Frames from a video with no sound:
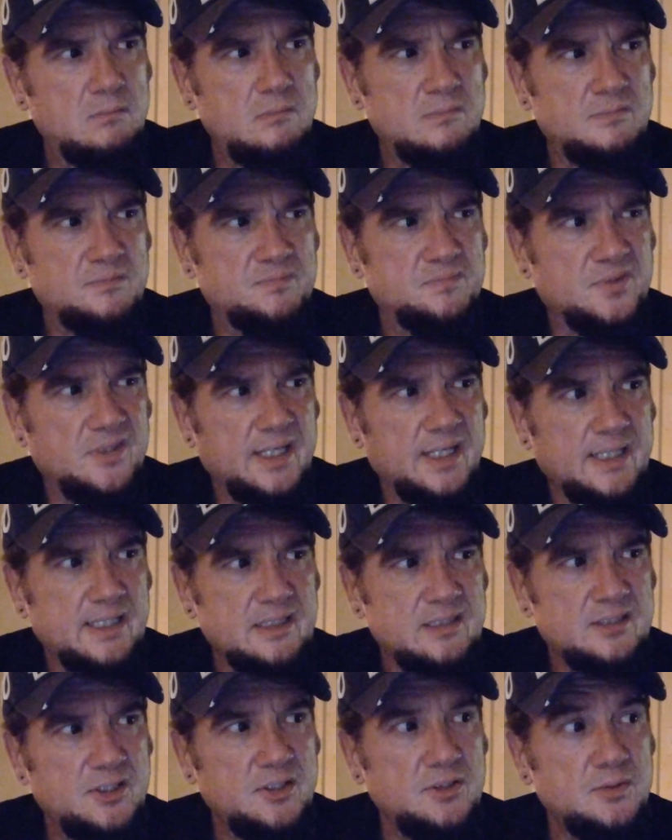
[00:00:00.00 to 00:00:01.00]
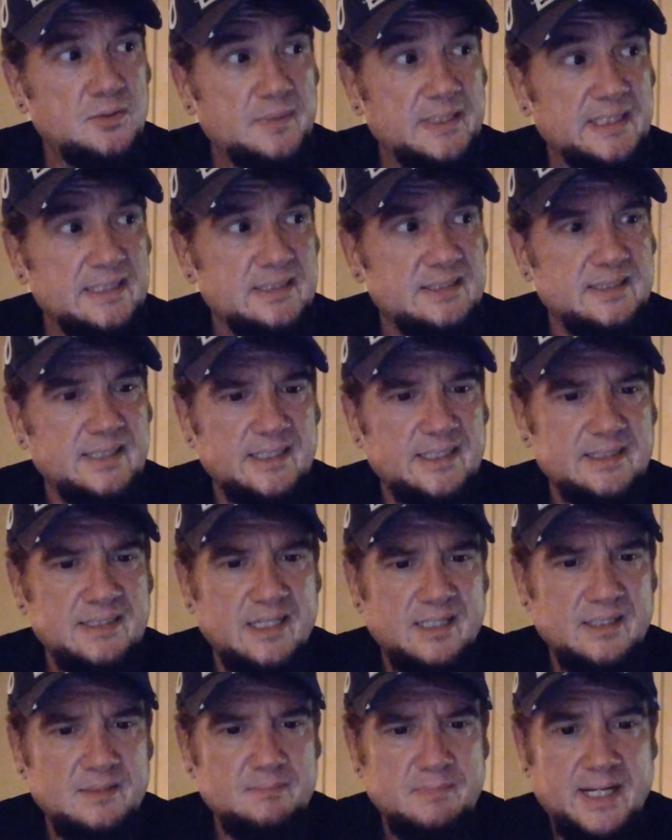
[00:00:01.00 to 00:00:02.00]
for like 2 minutes at a
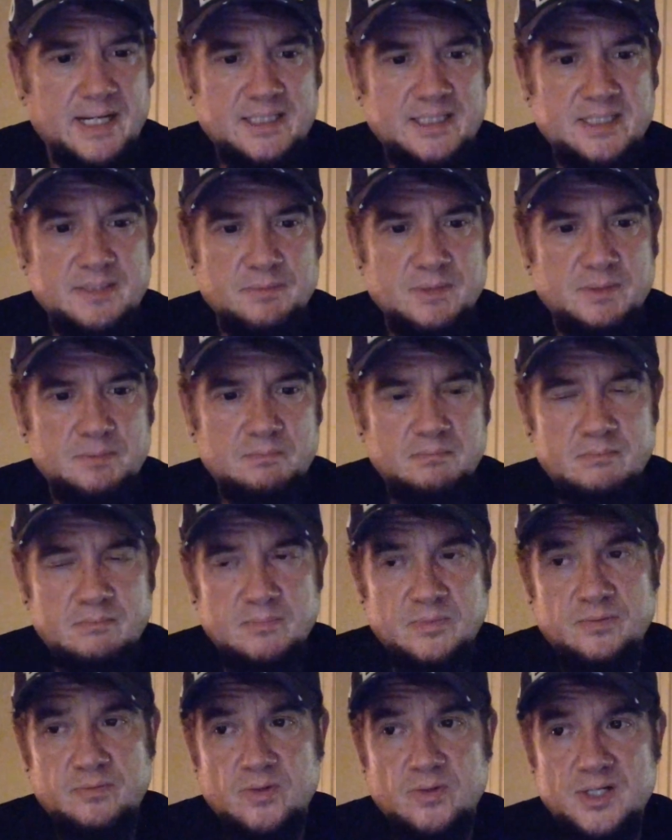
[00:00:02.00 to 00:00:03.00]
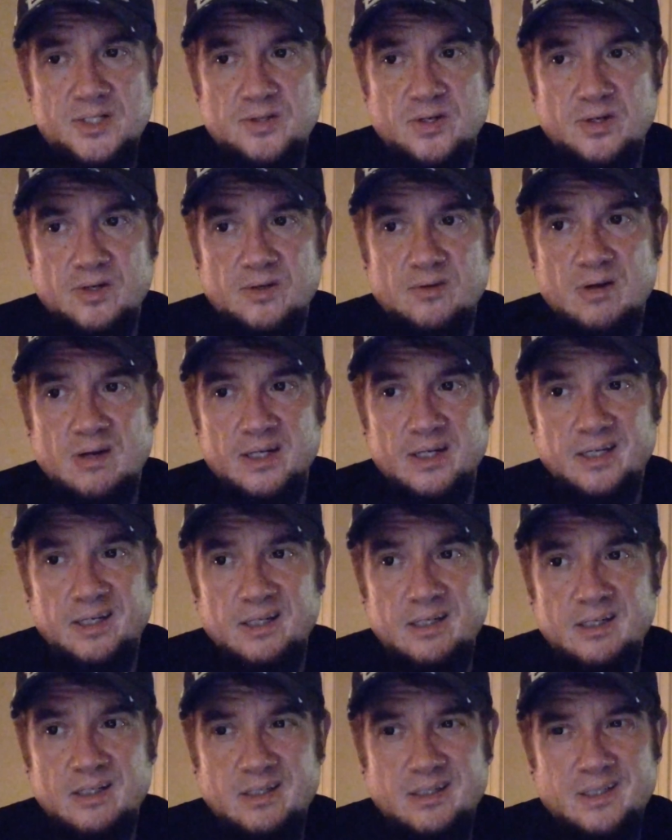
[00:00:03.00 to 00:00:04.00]
time maximum before I start crying,
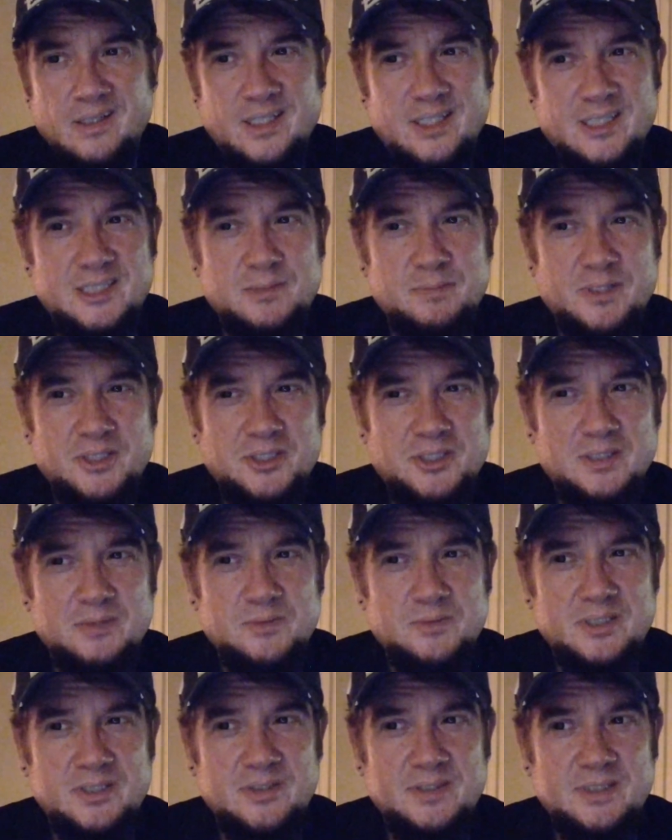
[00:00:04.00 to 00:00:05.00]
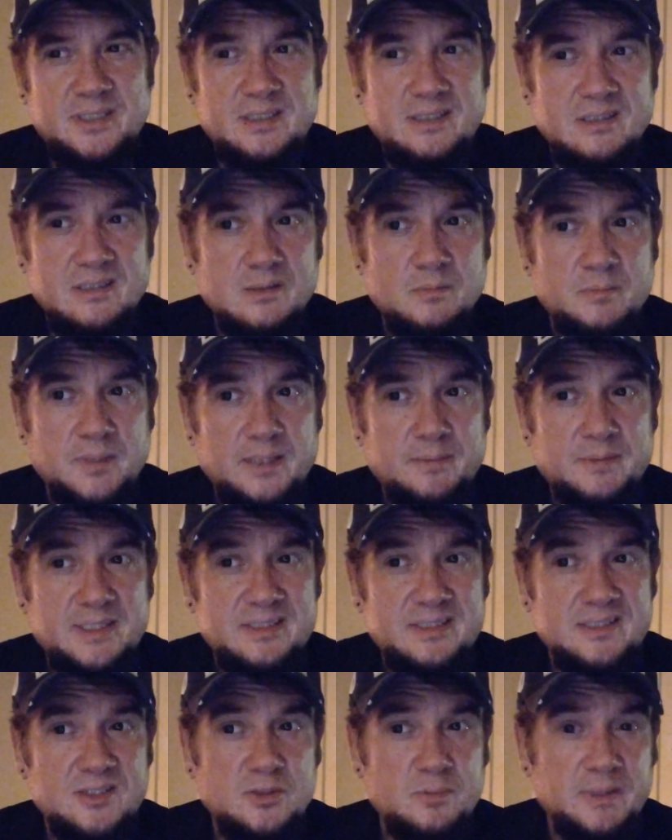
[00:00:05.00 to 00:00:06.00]
especially when you see the little babies
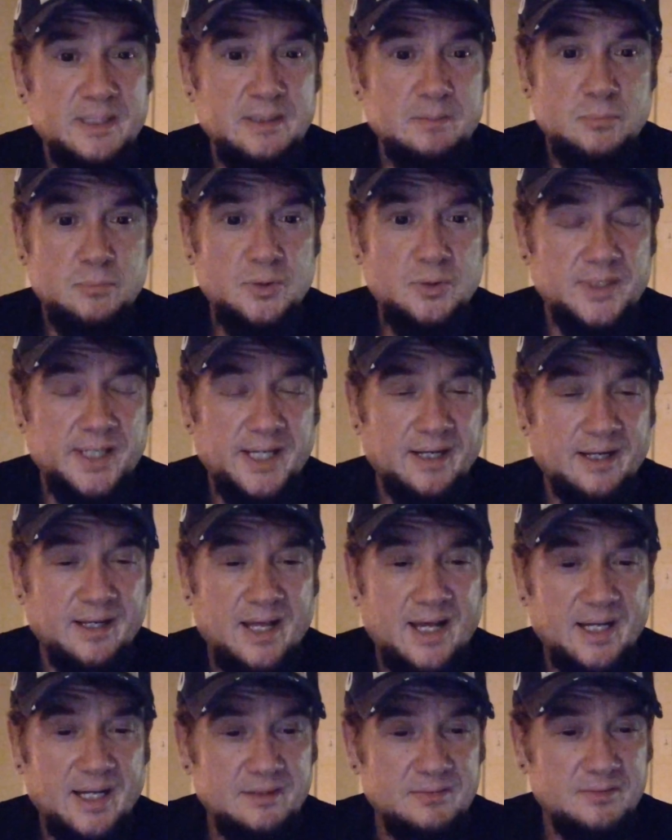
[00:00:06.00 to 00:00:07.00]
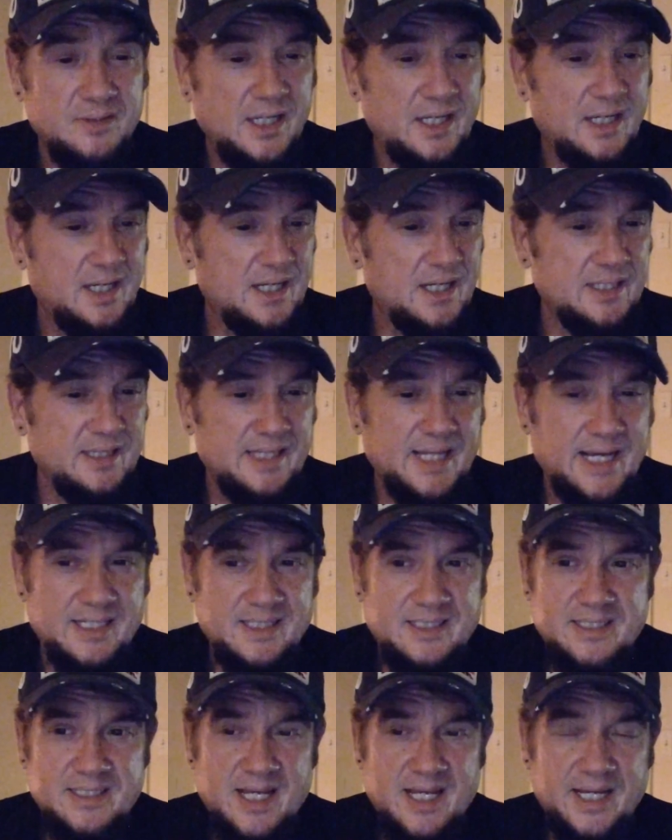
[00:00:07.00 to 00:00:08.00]
that are being pulled out alive. That's
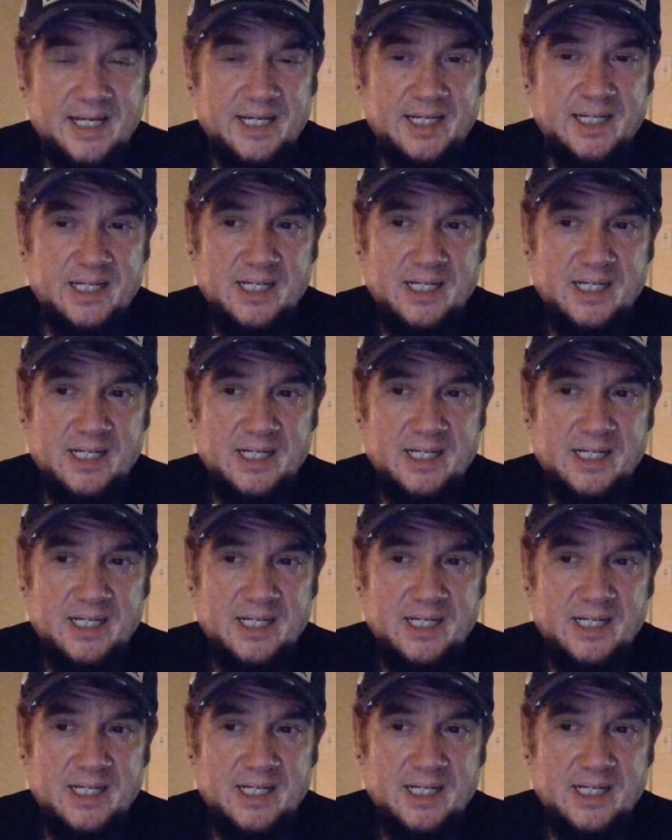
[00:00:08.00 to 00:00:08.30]
like,